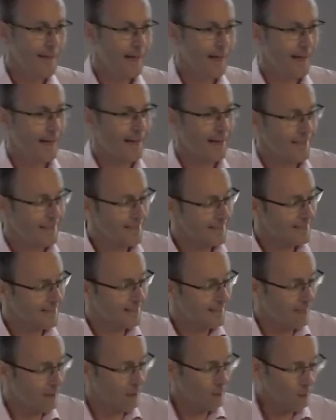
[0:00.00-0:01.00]
And
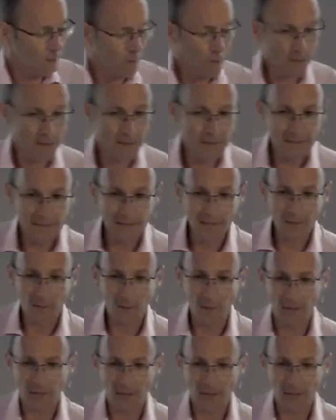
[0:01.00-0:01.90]
uh, what we need this morning